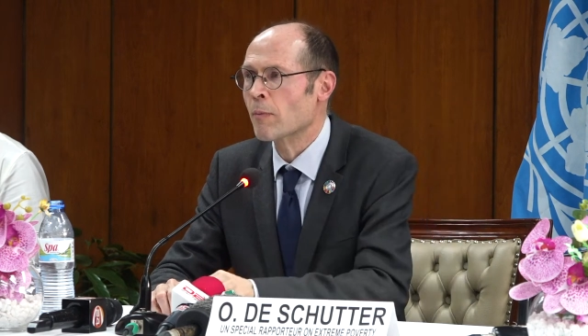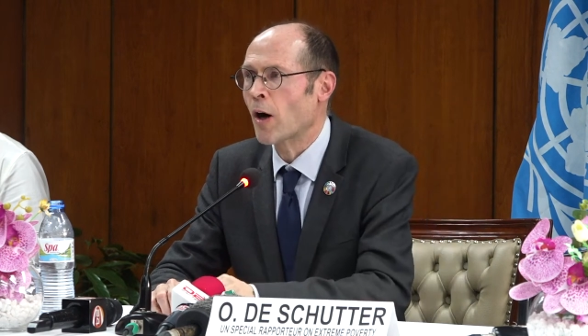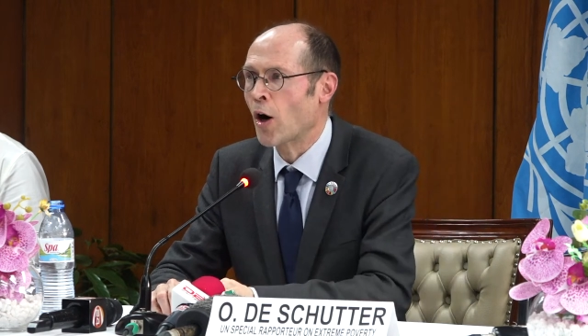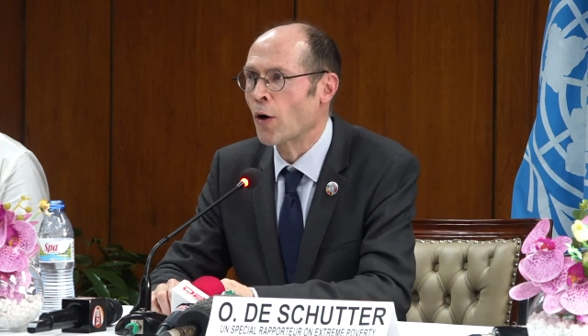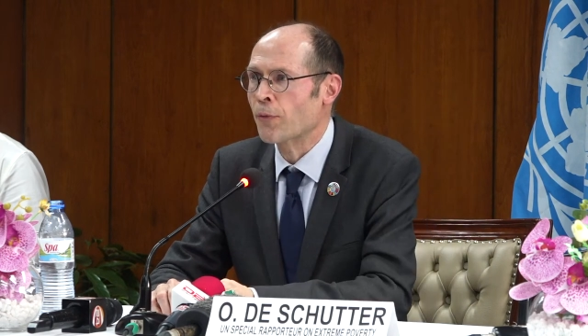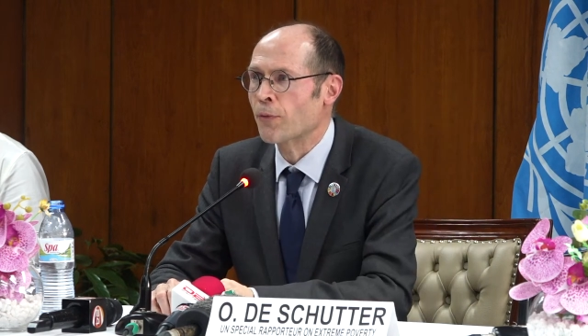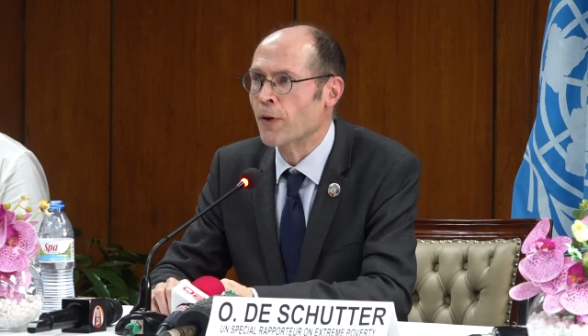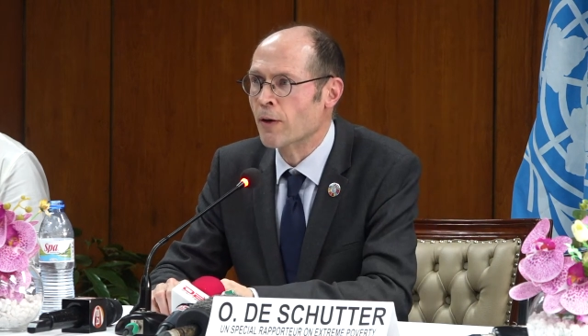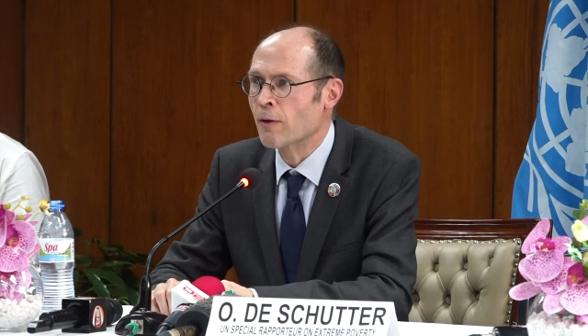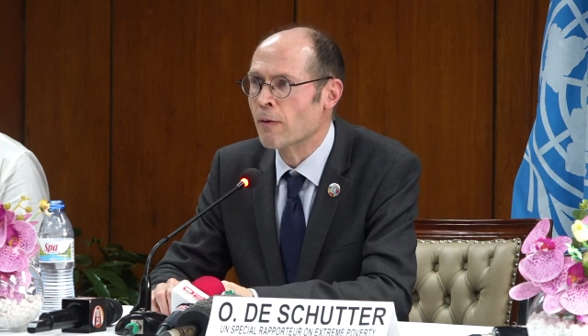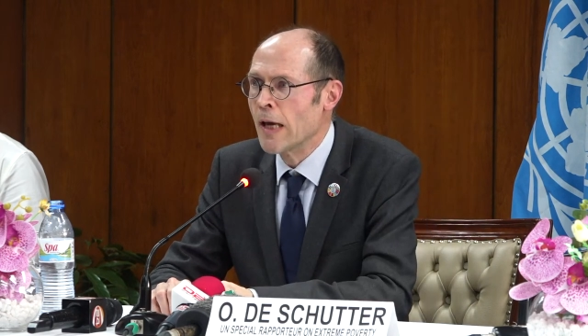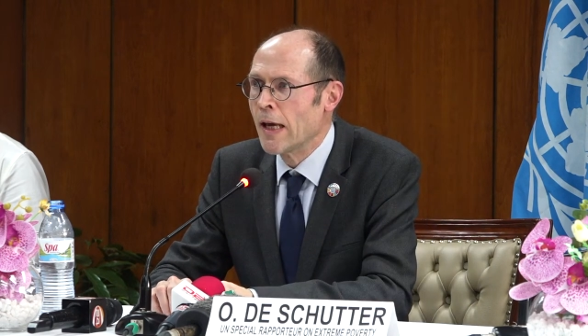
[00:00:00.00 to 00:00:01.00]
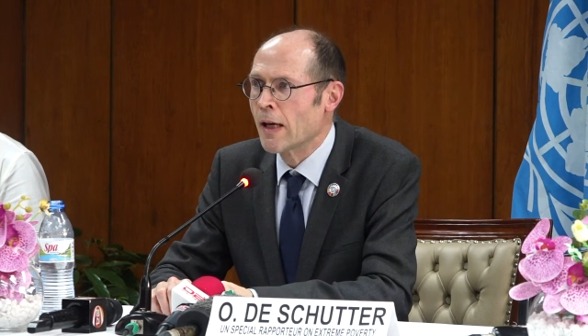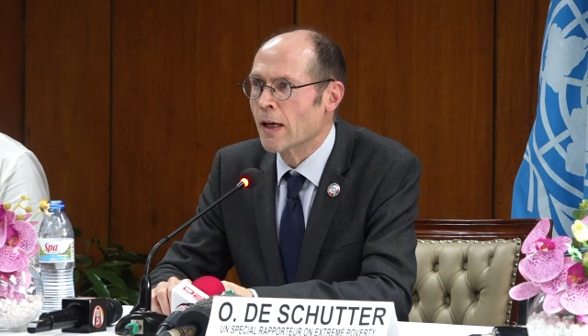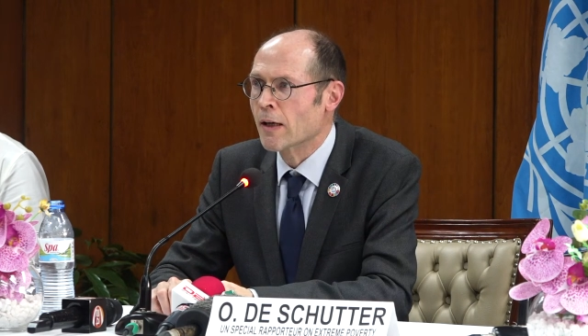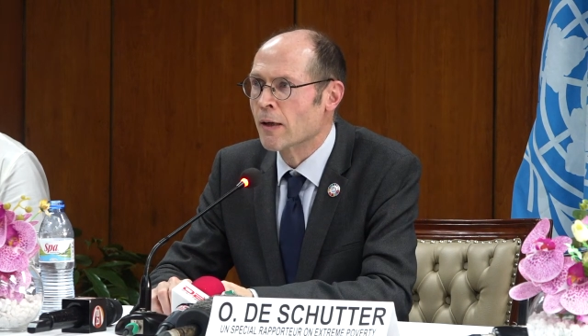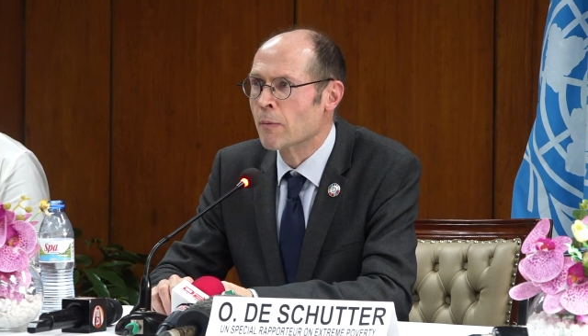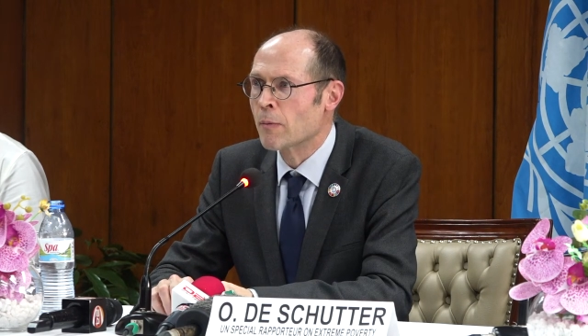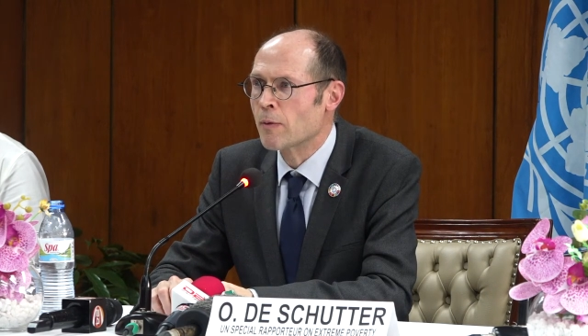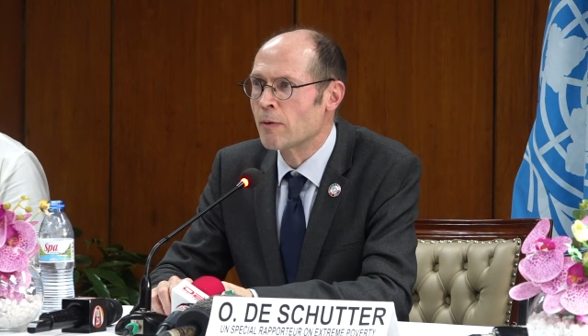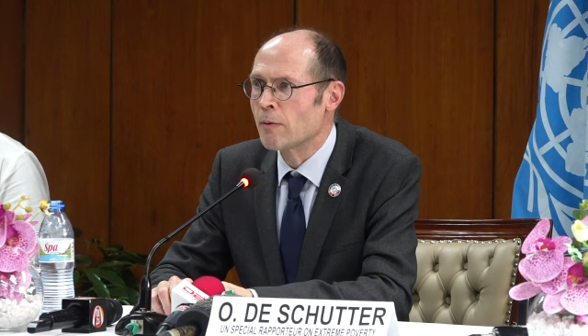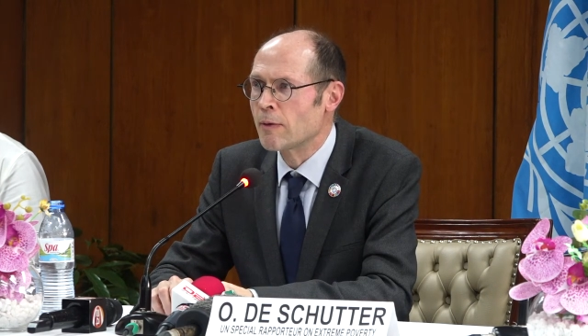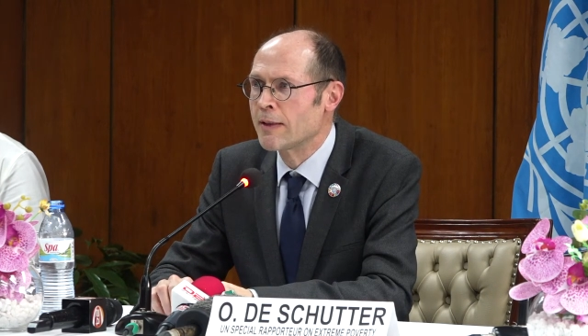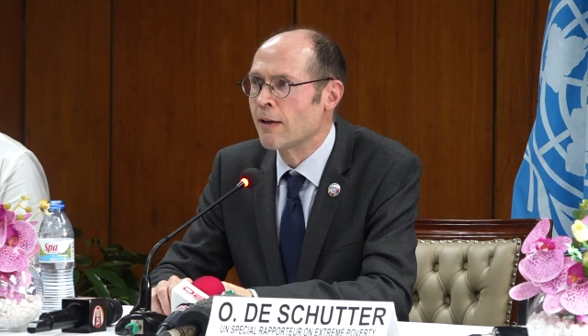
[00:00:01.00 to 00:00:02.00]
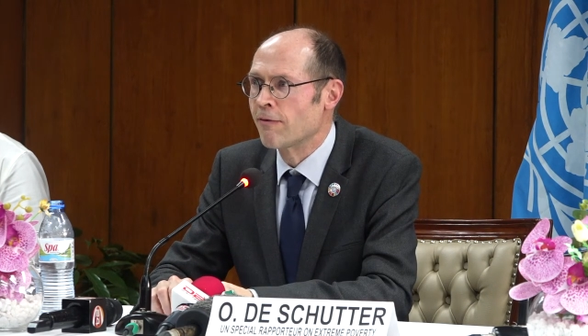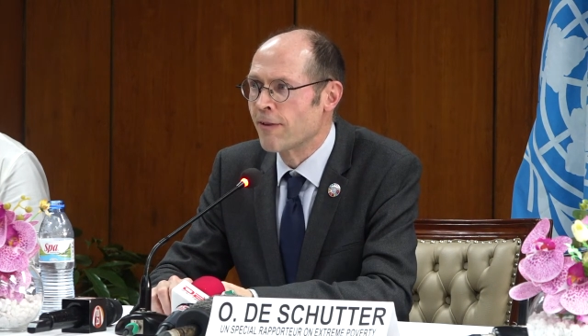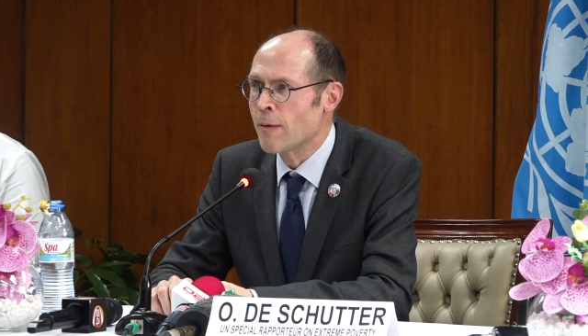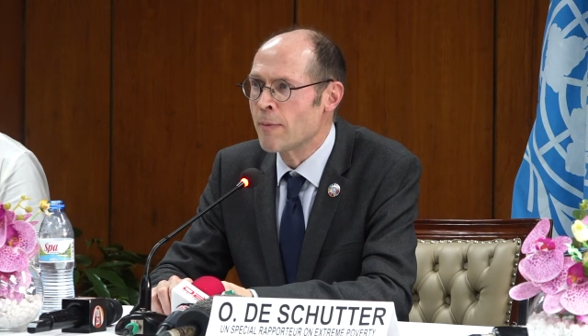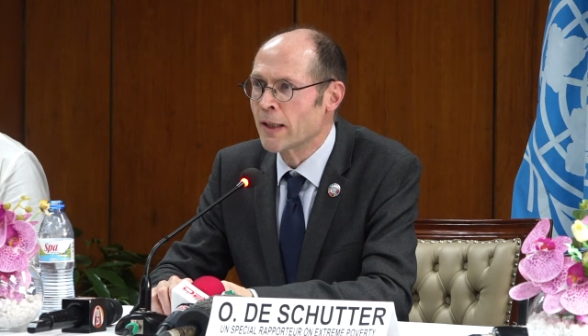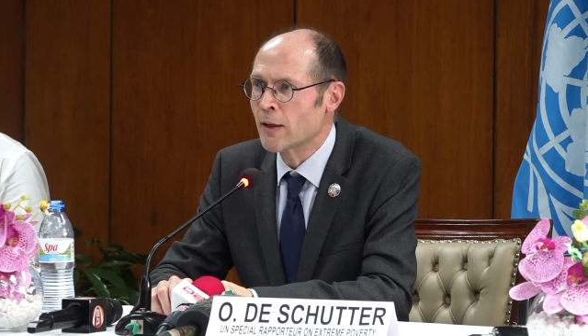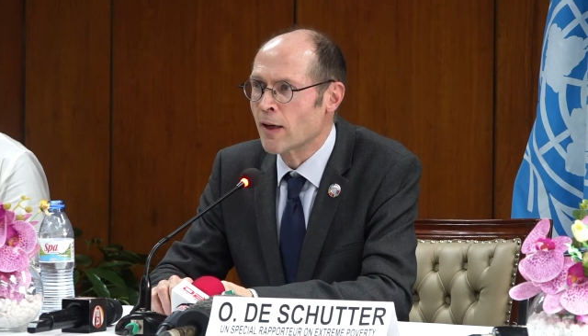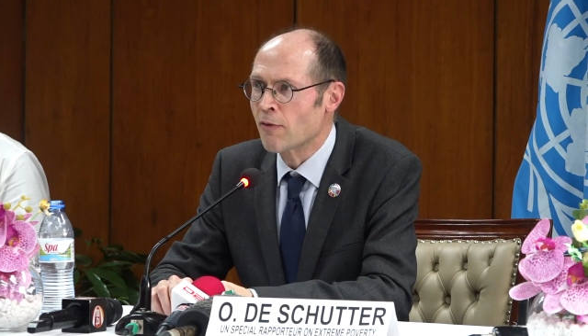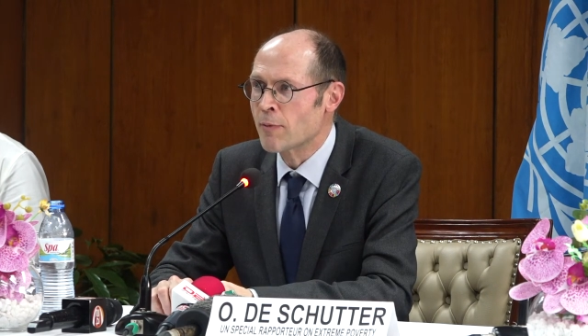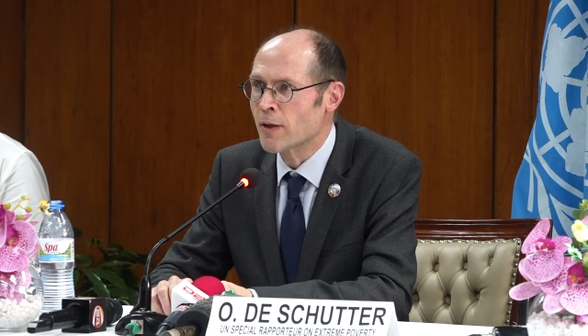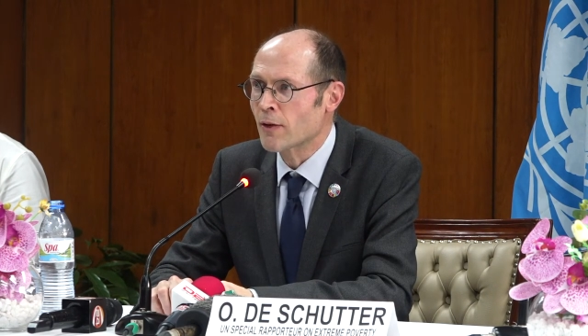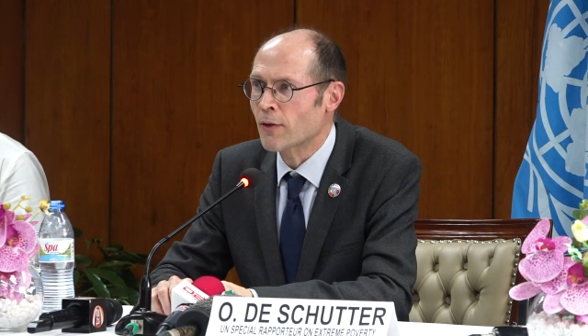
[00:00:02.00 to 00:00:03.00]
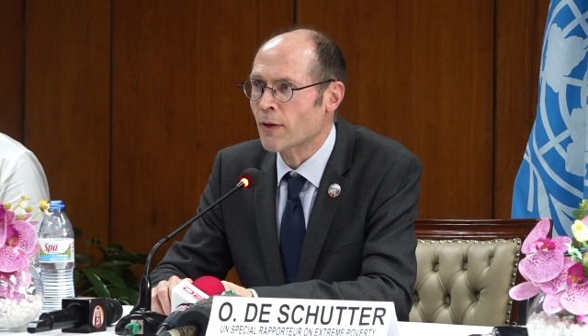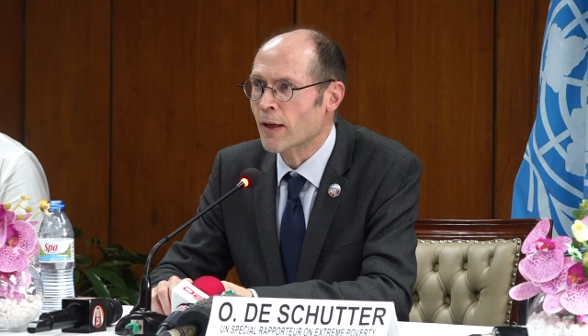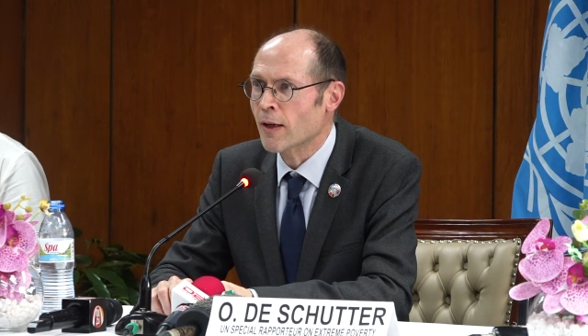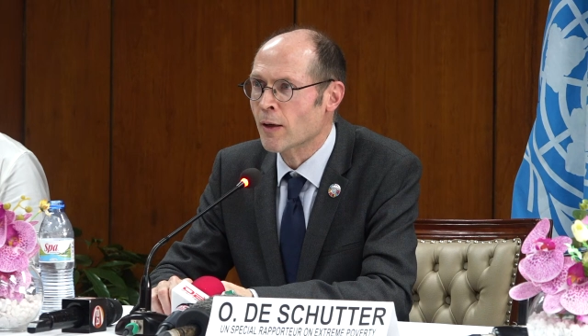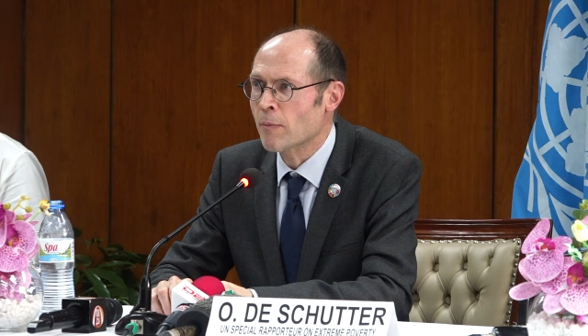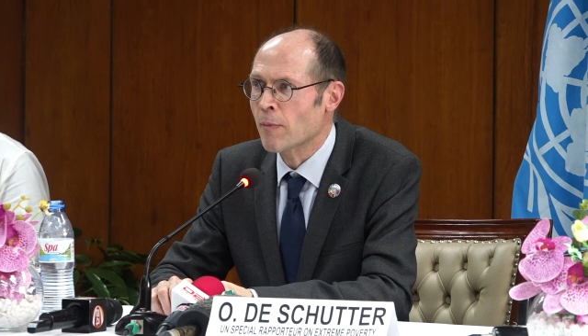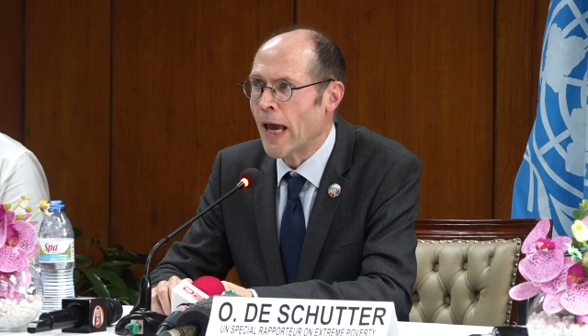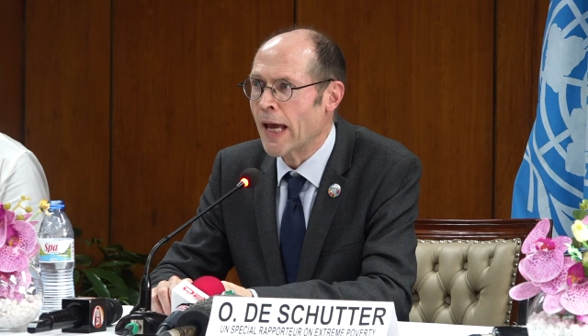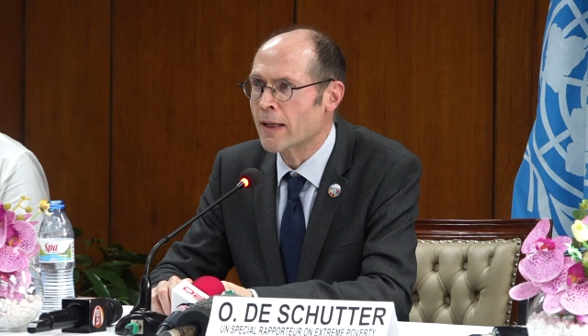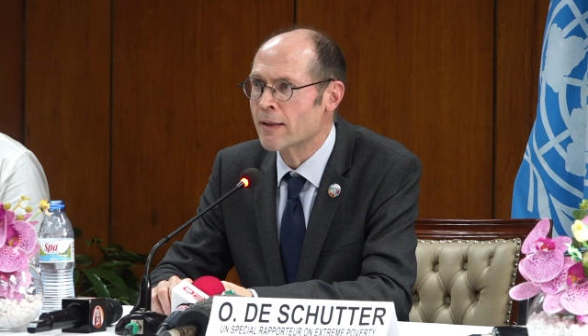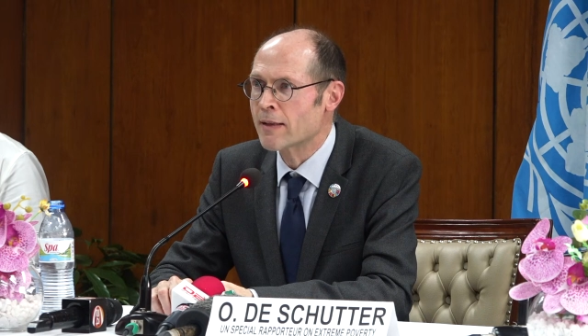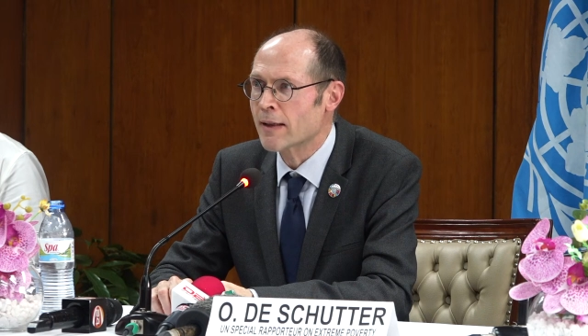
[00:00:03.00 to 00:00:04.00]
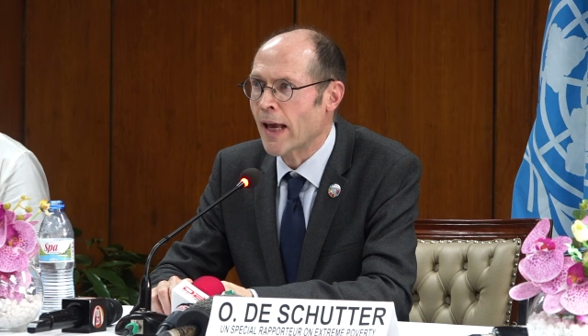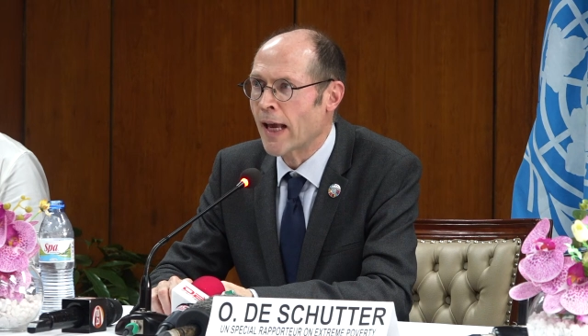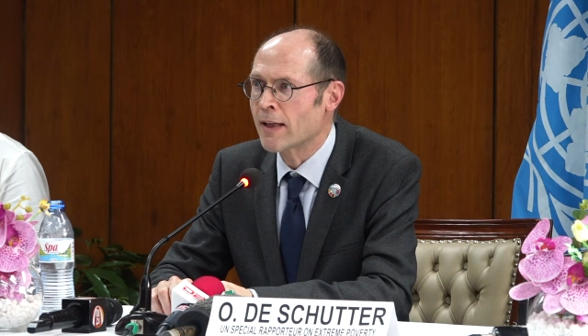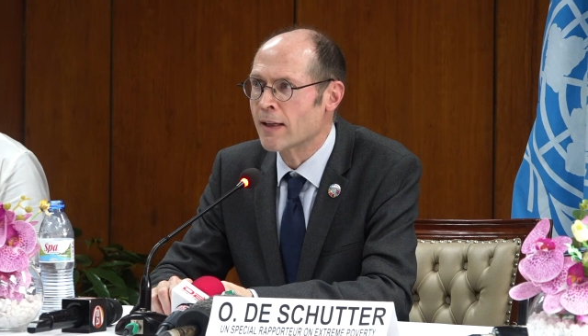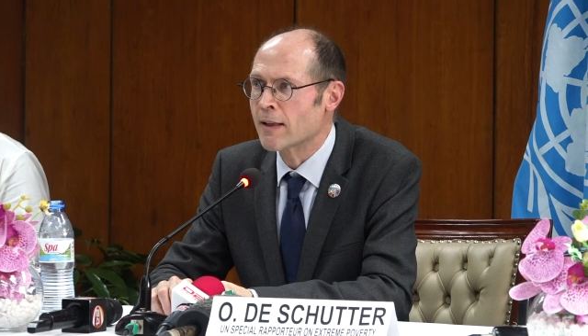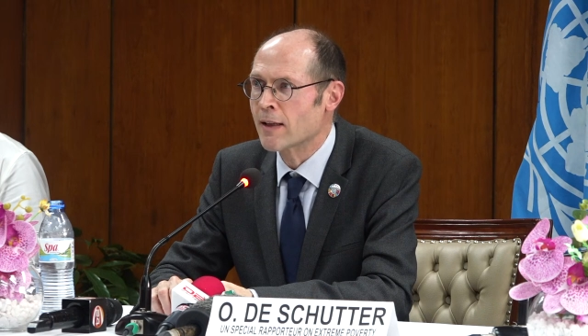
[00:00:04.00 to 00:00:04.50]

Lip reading: of defaming the government and